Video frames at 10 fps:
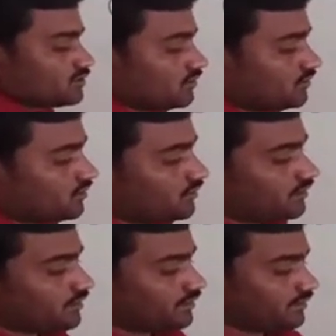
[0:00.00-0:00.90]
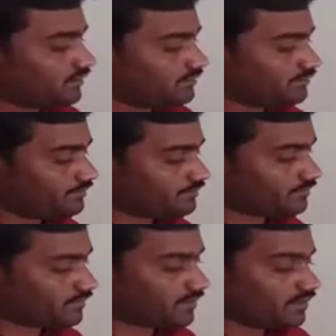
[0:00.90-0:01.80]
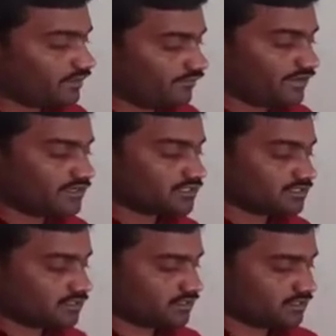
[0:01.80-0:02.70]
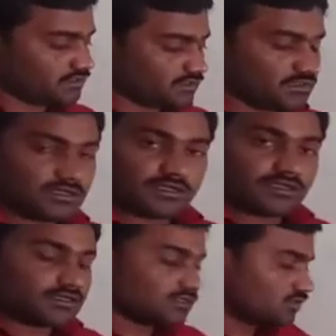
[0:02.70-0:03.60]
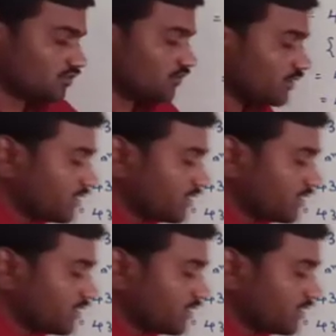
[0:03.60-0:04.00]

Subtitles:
so here when it is, so